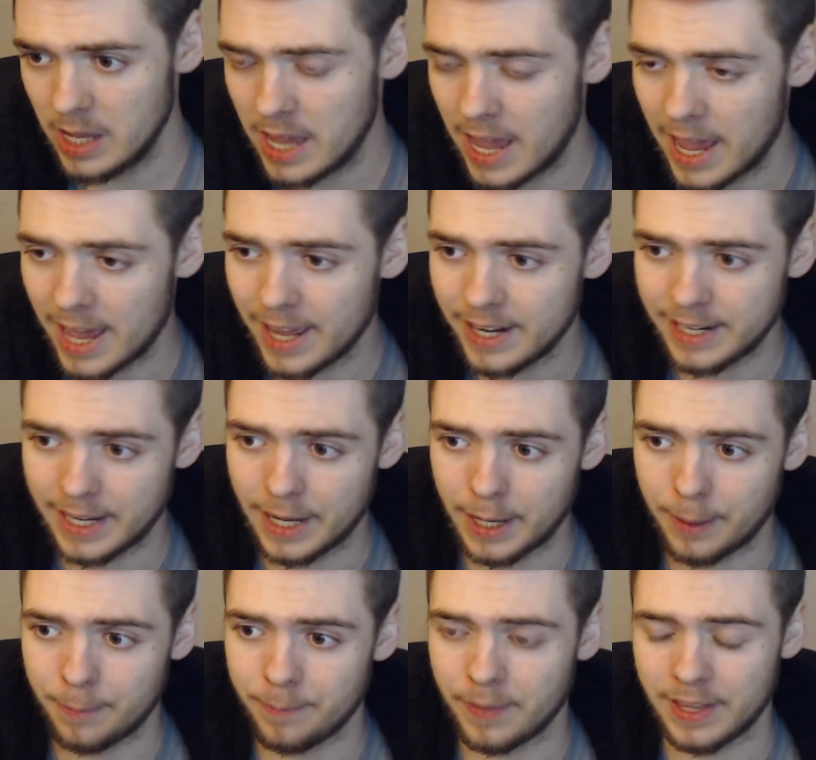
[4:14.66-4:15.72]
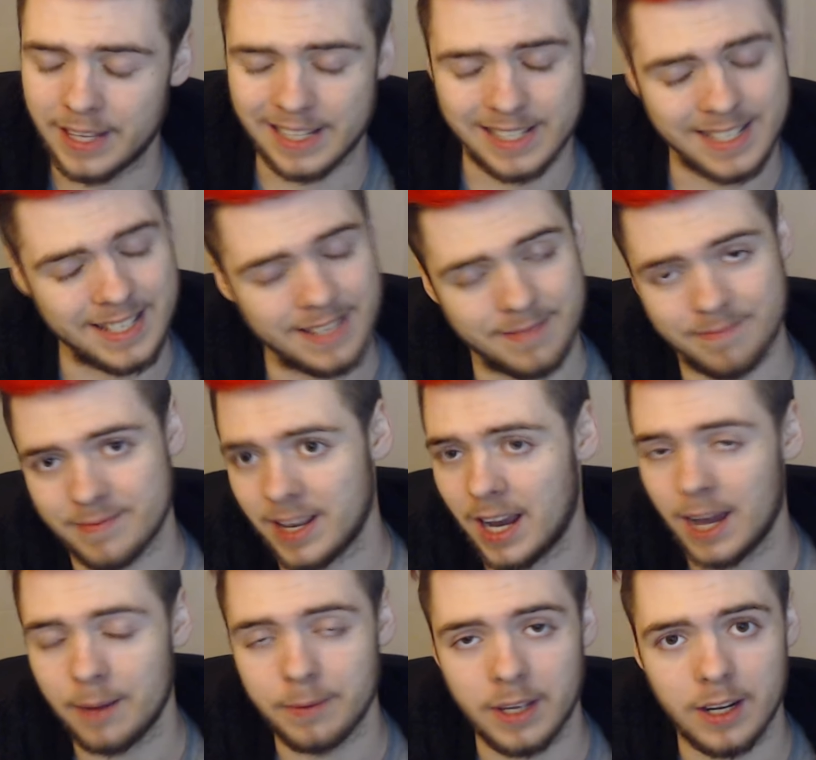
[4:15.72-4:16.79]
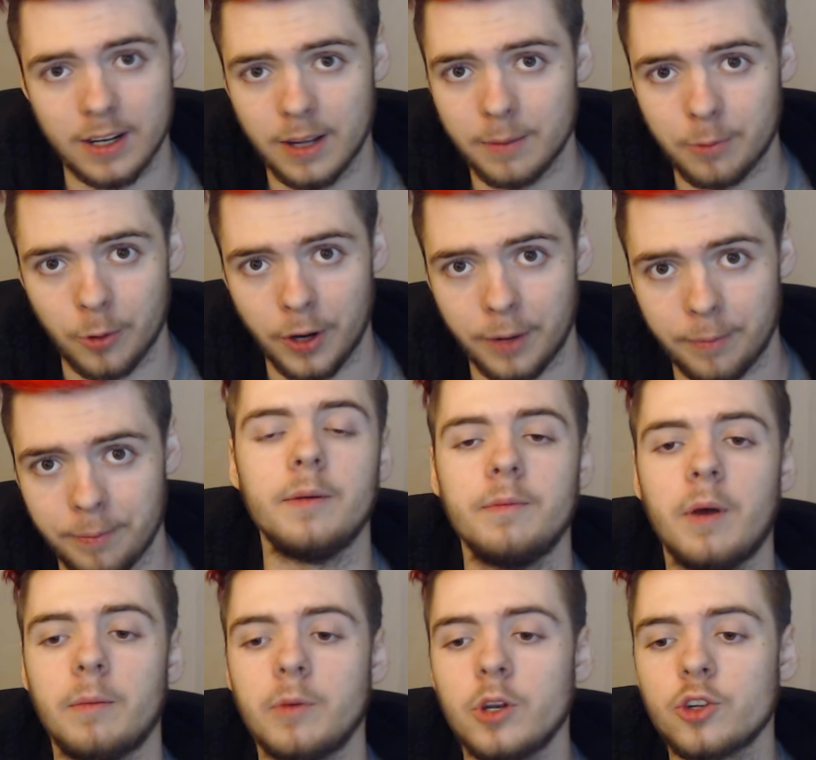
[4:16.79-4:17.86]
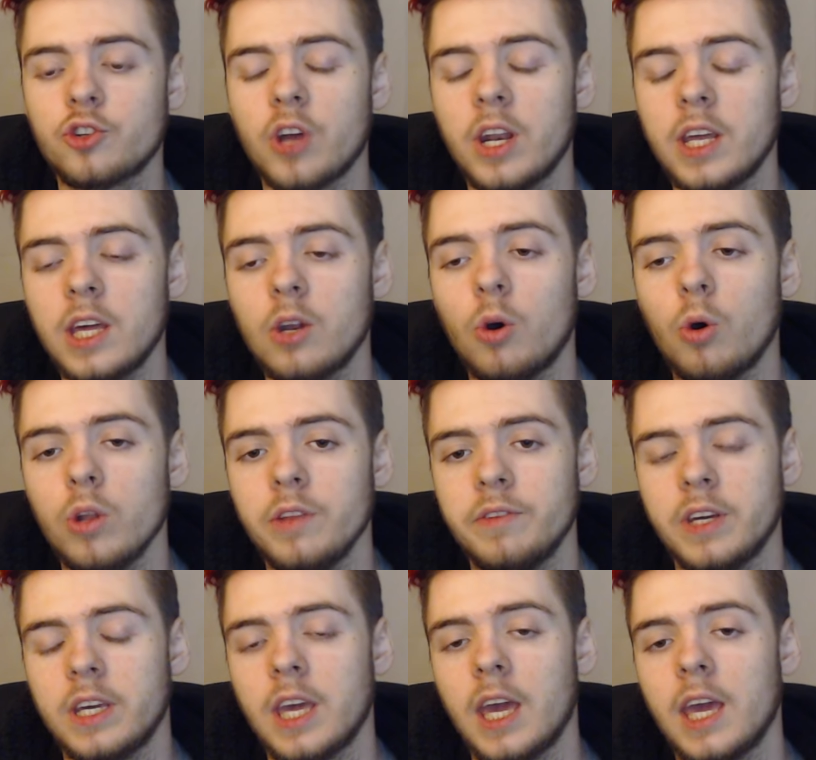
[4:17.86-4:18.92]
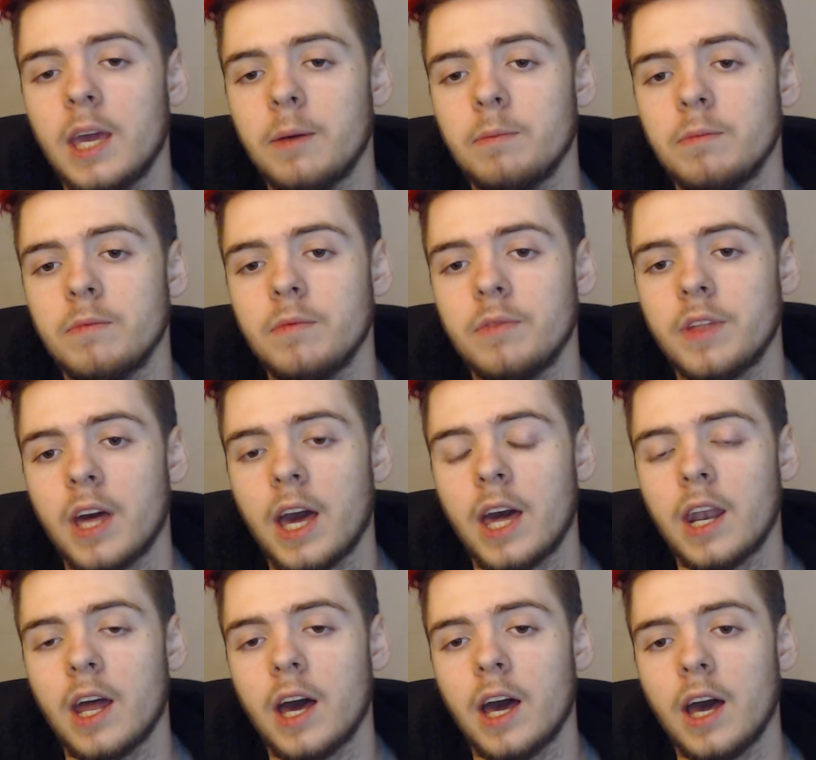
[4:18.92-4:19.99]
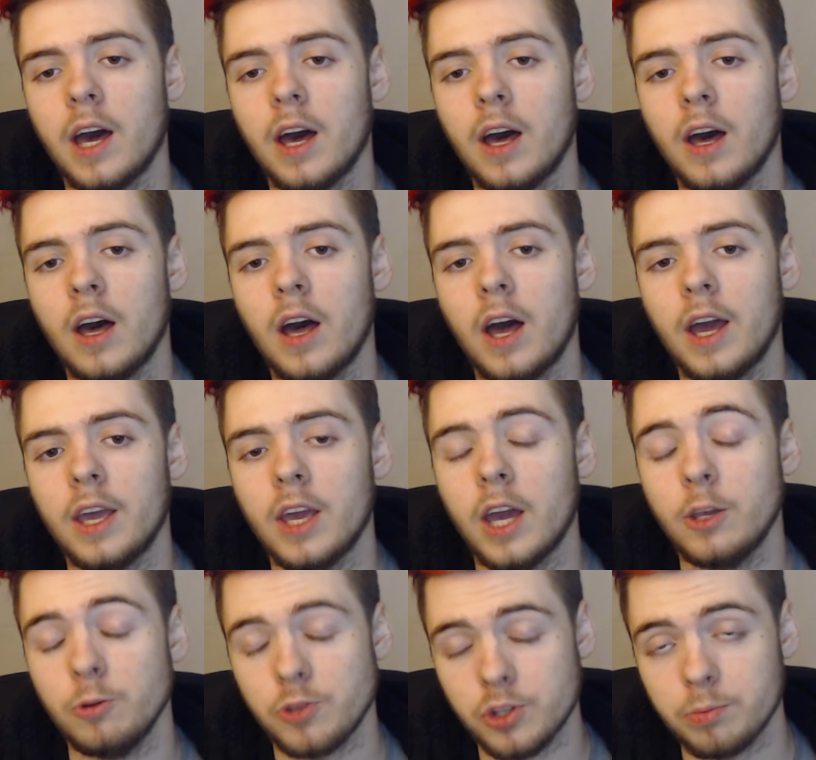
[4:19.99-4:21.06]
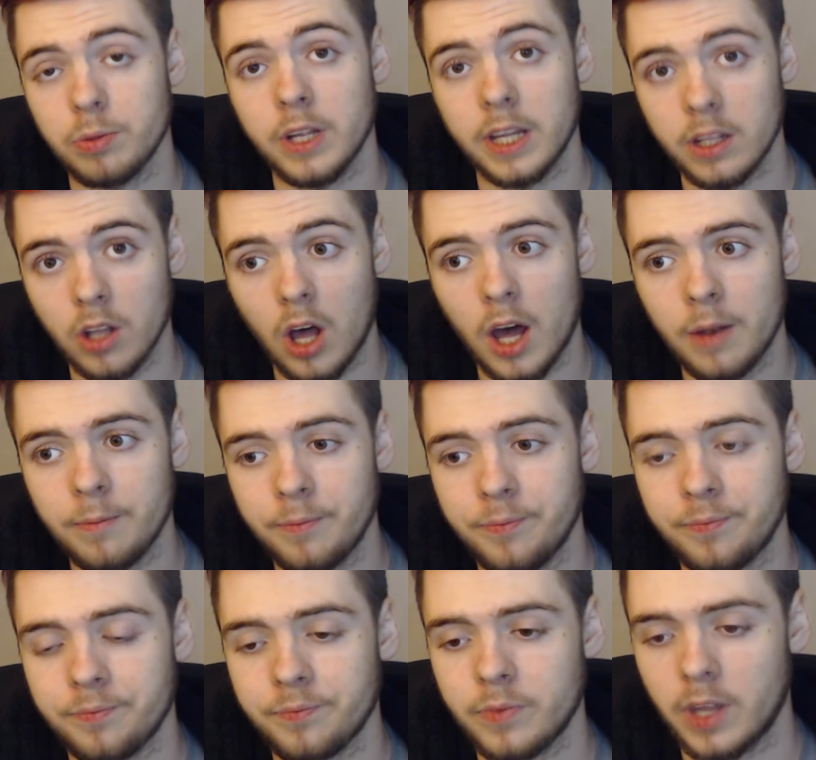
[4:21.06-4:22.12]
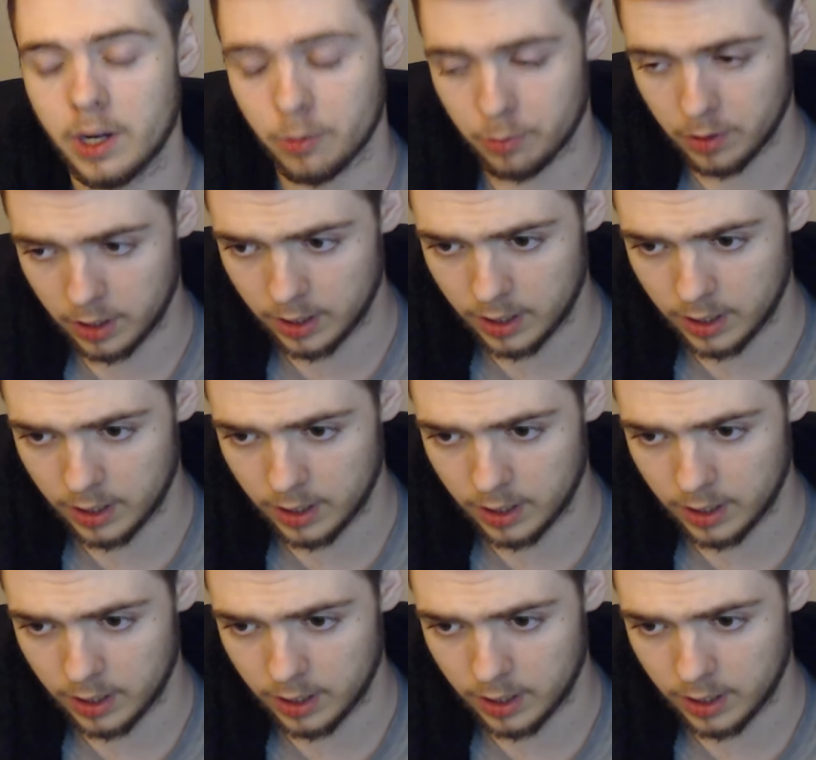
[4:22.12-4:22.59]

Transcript: And um, it's time to get an upgrade. I'm going to try to get a hold of a game that uh, I, I used to play a lot that I really